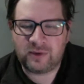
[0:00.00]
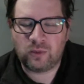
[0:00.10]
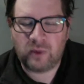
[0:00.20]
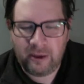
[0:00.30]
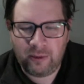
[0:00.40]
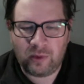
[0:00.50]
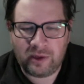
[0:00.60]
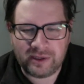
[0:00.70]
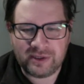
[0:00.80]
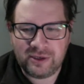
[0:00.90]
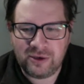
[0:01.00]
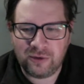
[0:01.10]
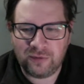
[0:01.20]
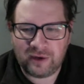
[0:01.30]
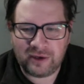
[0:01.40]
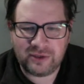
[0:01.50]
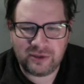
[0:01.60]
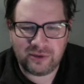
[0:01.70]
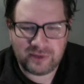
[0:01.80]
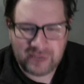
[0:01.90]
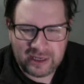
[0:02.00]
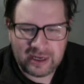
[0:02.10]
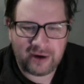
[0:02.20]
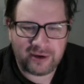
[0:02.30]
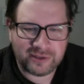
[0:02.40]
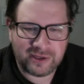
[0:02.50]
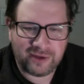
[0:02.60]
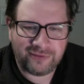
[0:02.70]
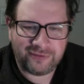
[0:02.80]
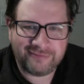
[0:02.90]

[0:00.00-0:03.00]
We will see you very soon. Take care of yourself.